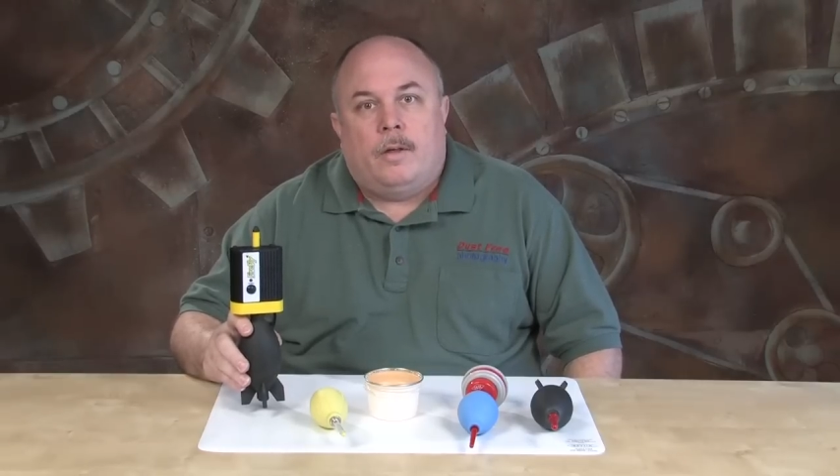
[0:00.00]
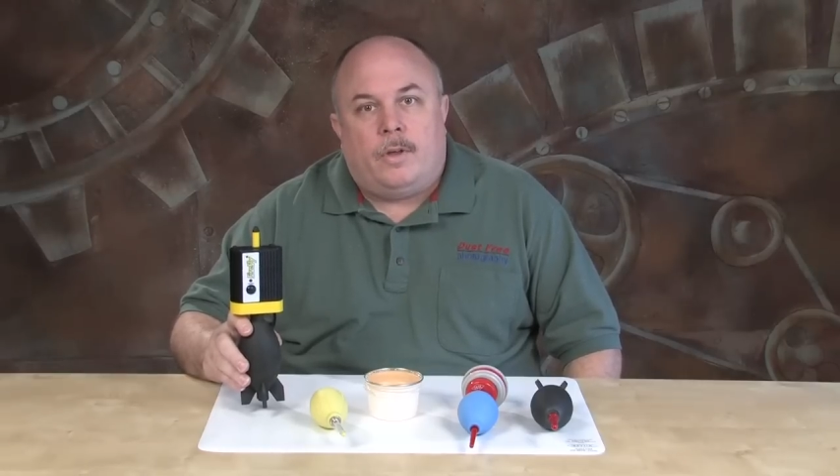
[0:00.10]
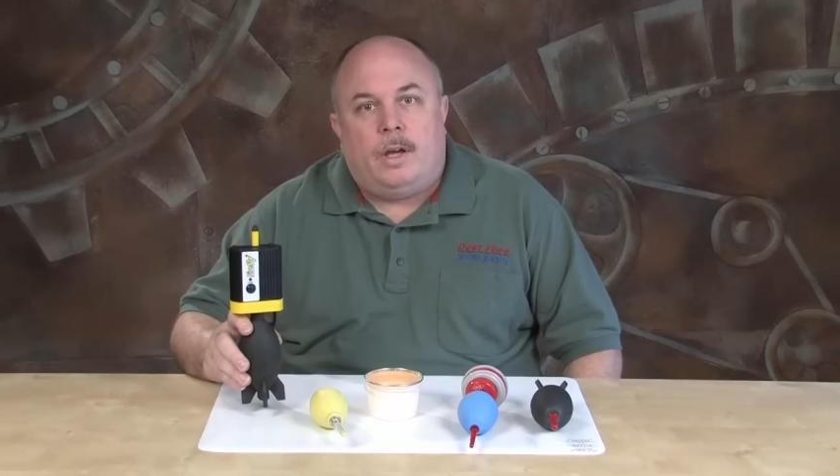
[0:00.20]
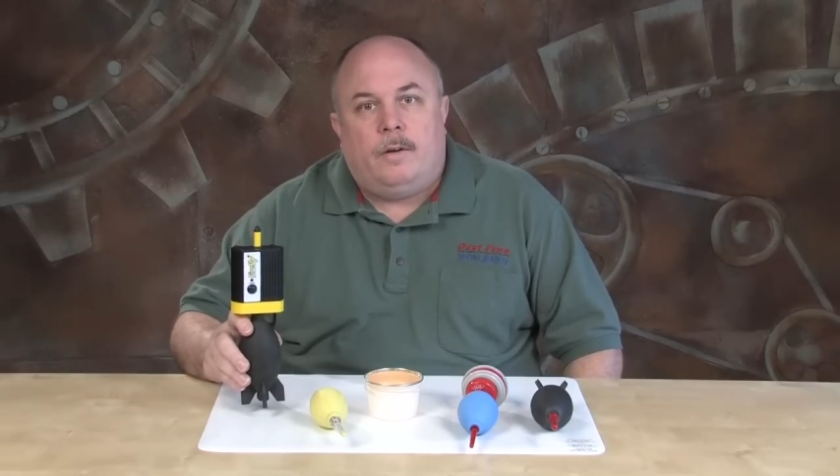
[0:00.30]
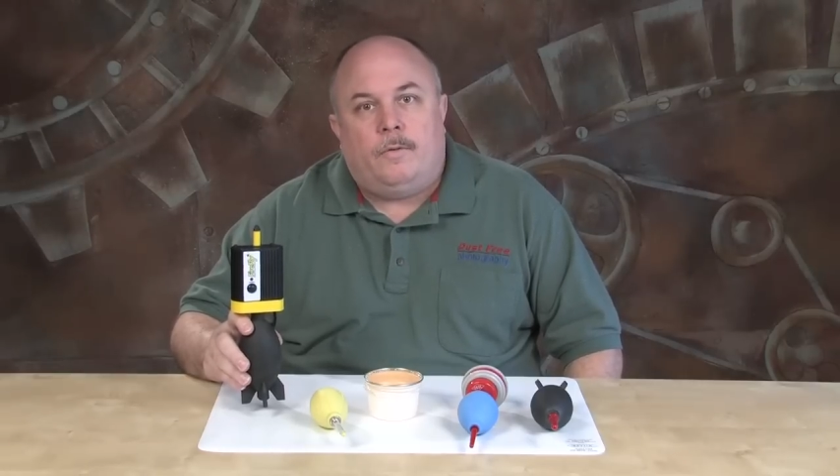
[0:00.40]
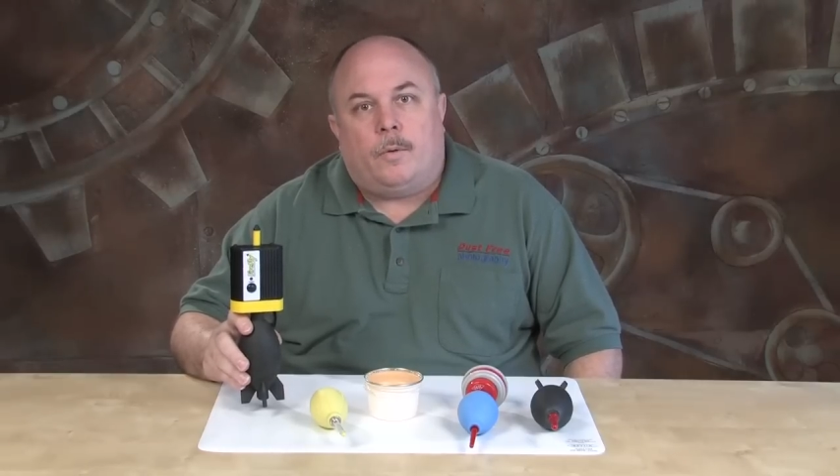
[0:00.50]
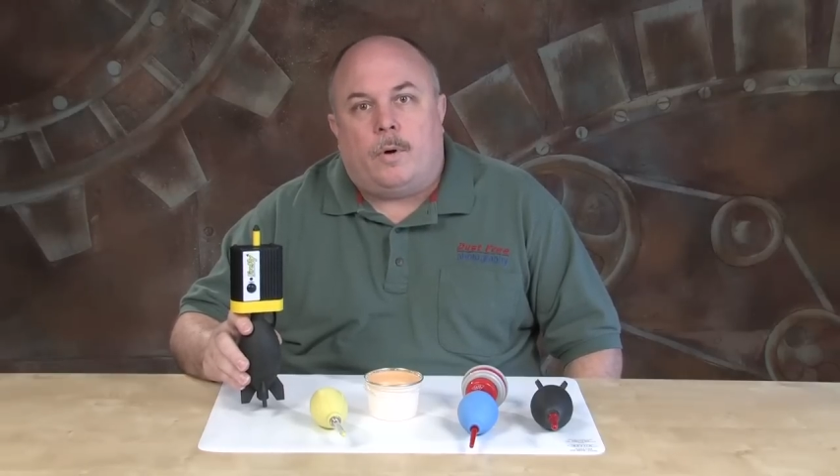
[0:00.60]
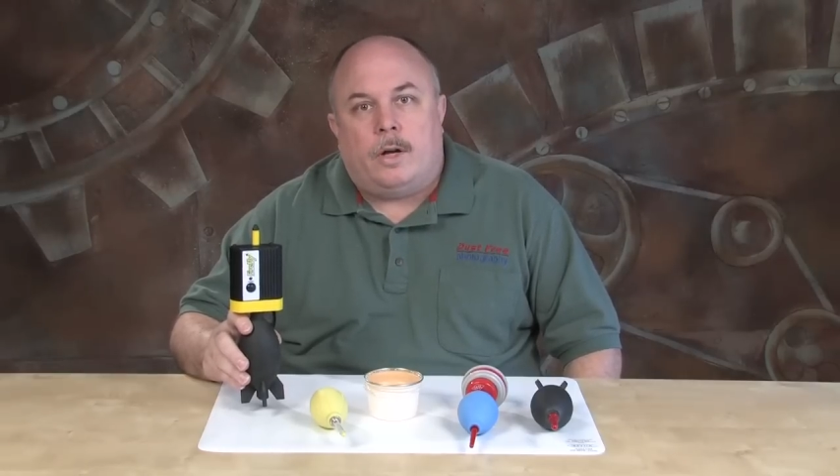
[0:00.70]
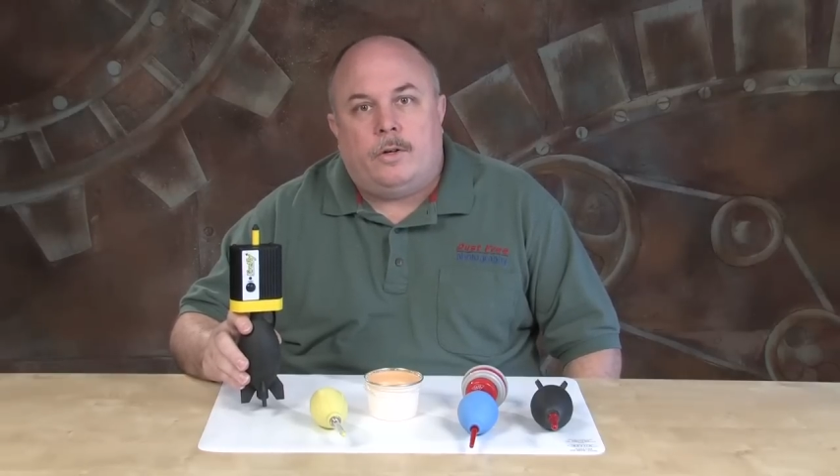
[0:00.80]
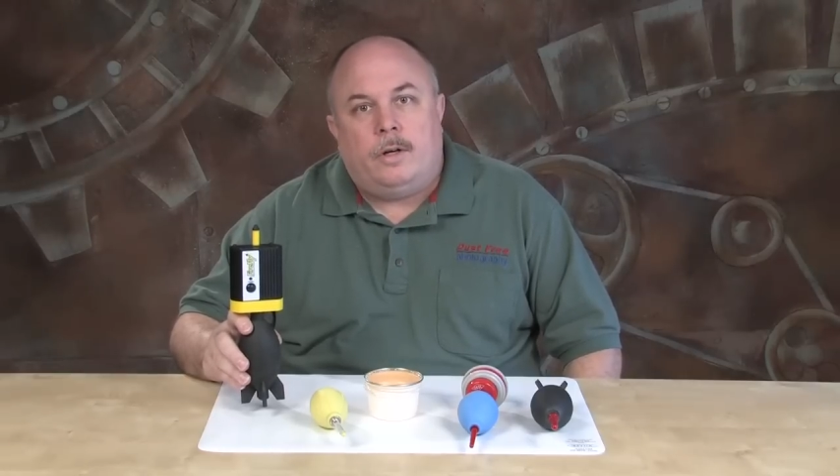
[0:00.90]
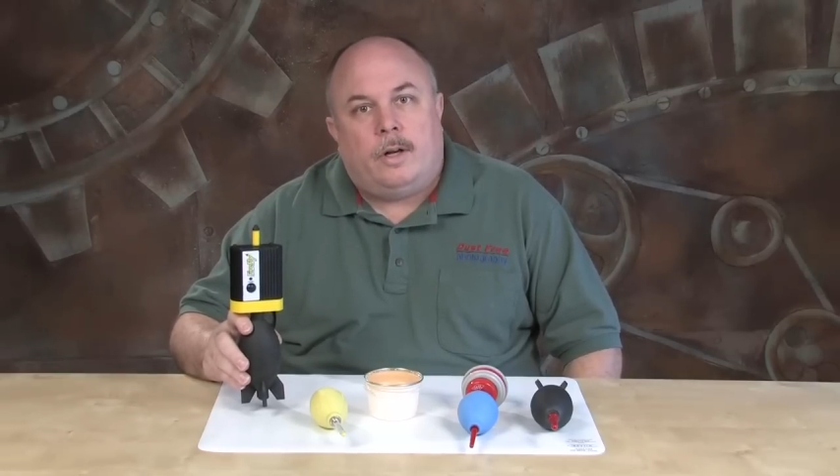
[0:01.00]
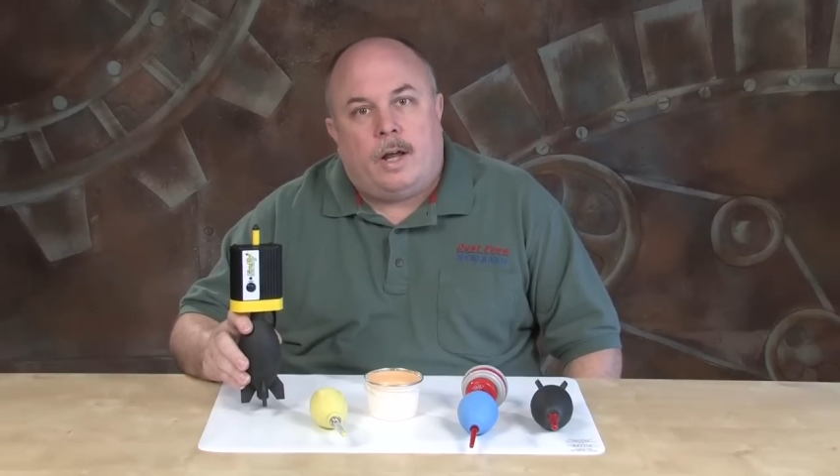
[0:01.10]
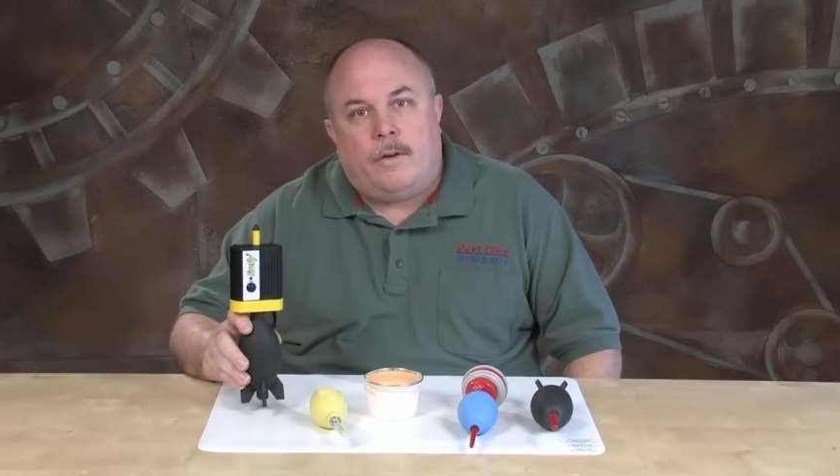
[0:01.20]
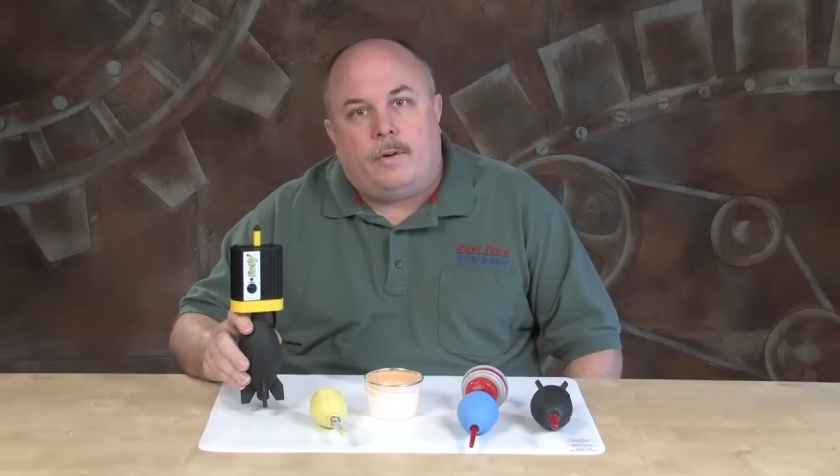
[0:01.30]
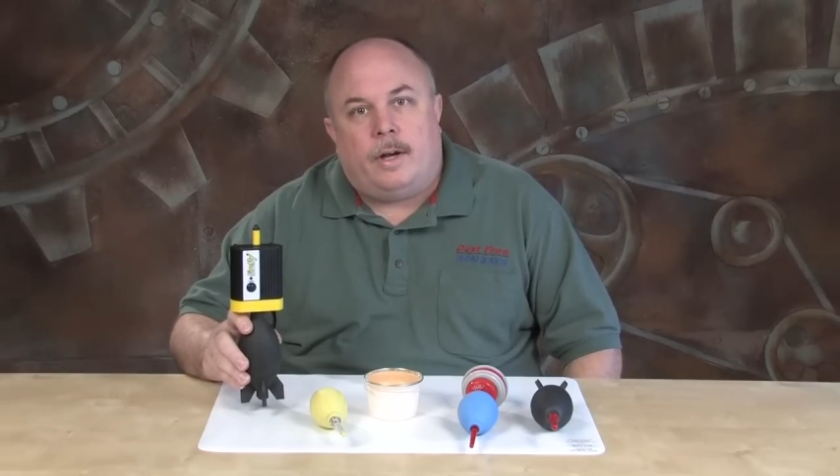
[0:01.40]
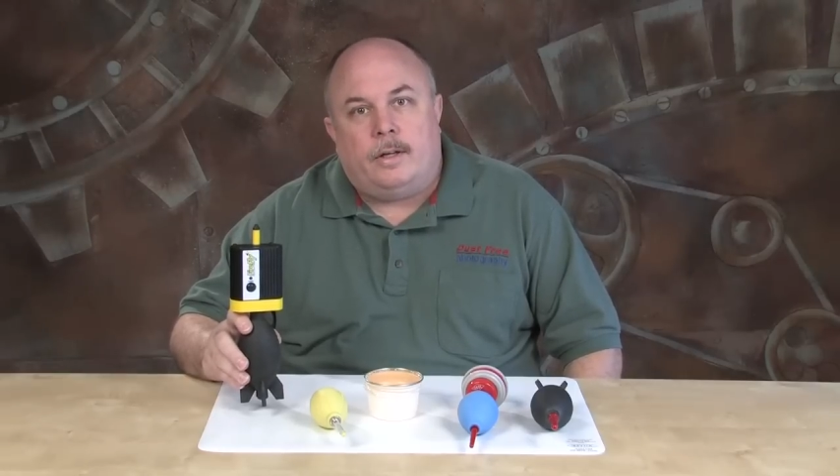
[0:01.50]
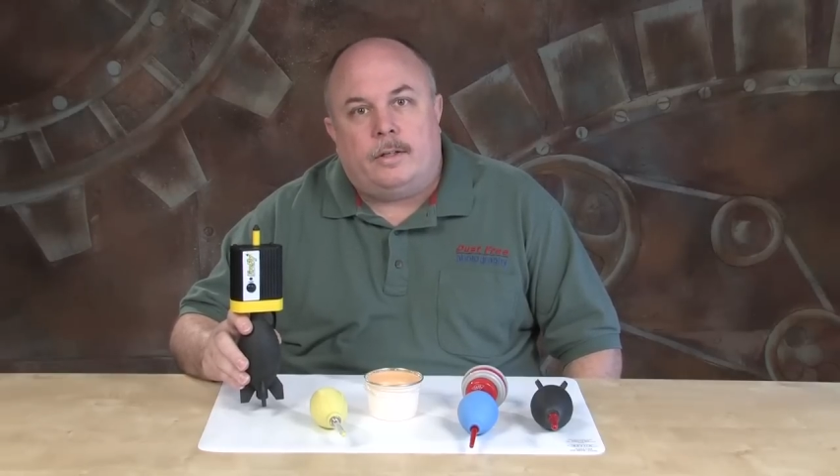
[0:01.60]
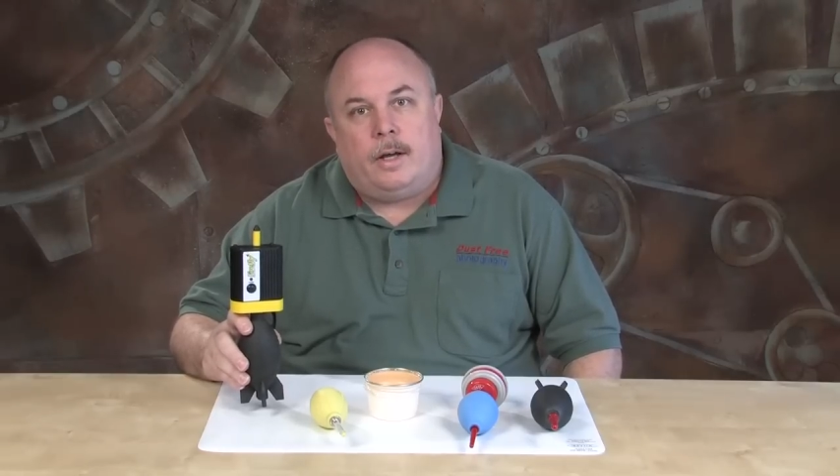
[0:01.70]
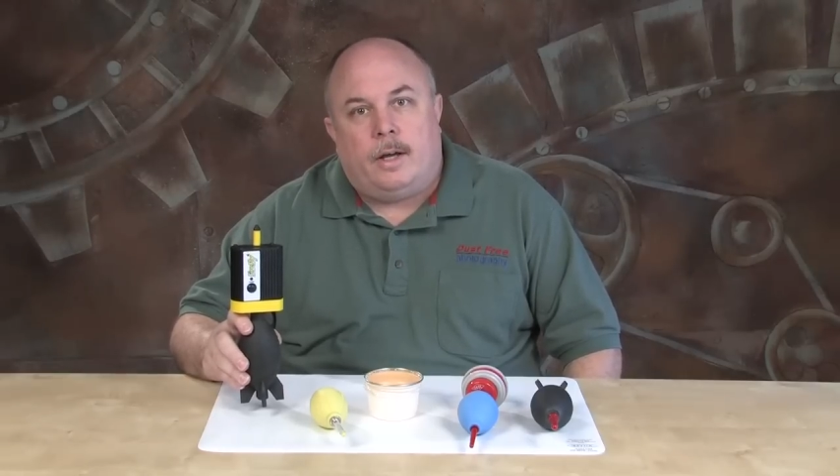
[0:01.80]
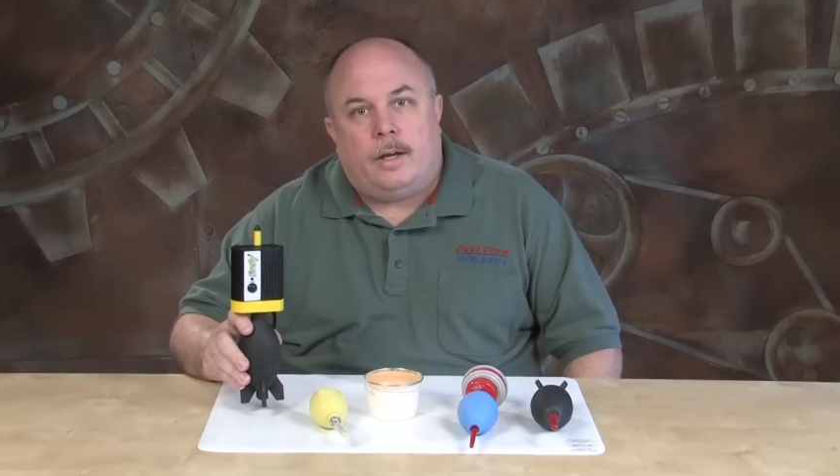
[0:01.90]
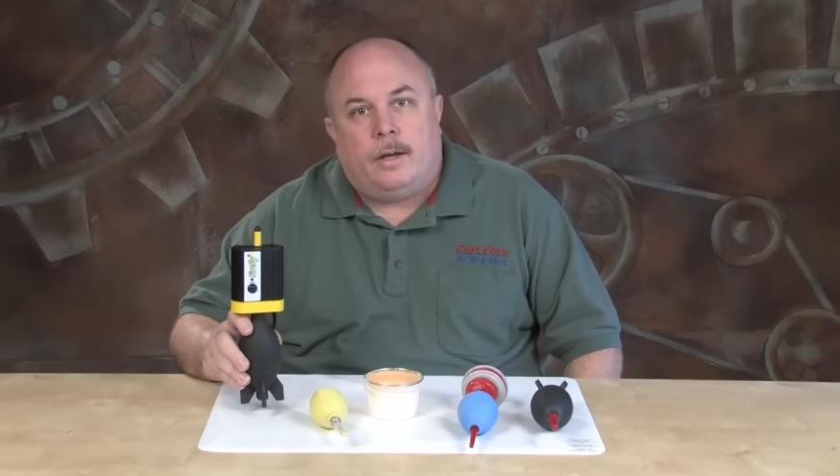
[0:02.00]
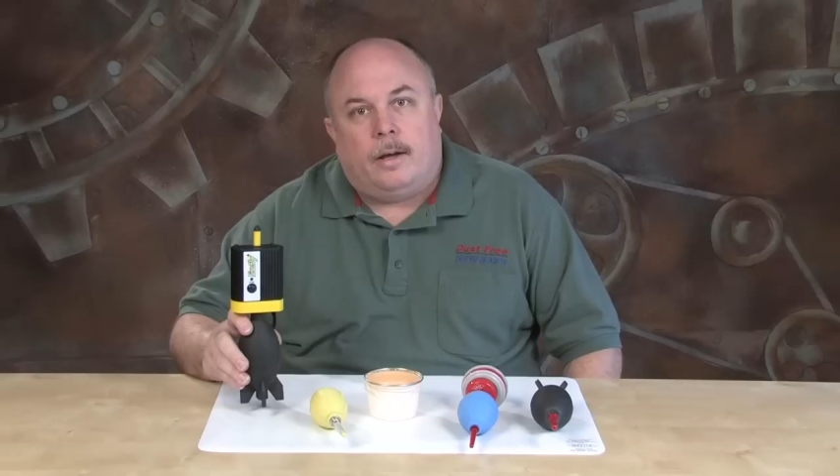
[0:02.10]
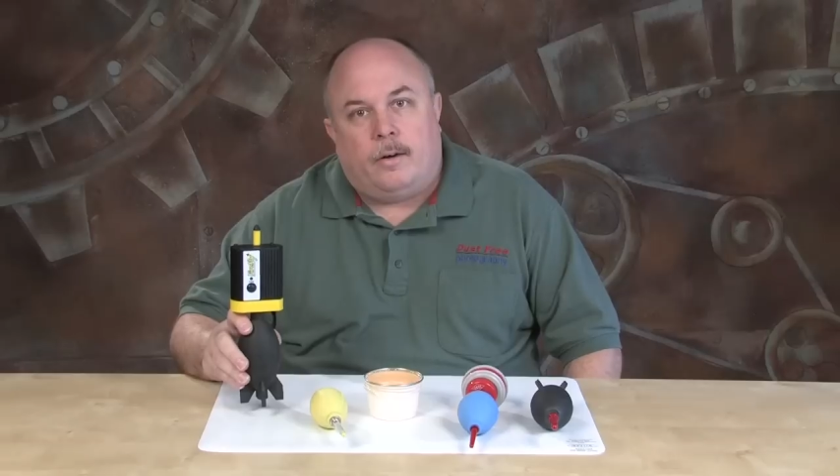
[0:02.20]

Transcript: Thank you for watching and have a nice day.